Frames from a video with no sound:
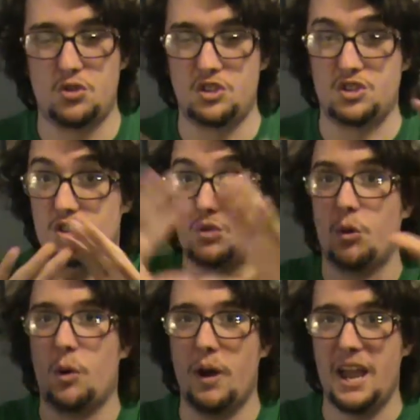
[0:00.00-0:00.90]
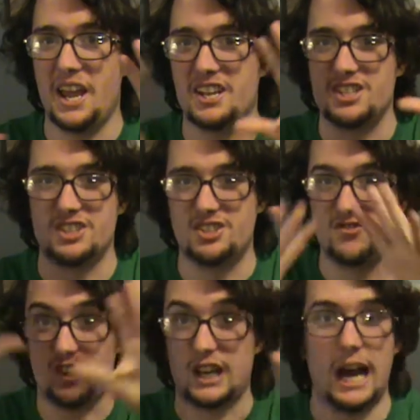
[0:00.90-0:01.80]
threw away and just
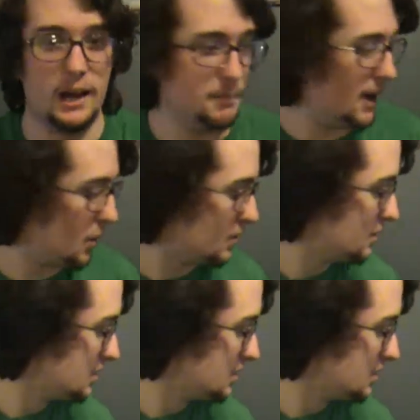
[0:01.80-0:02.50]
forgot about.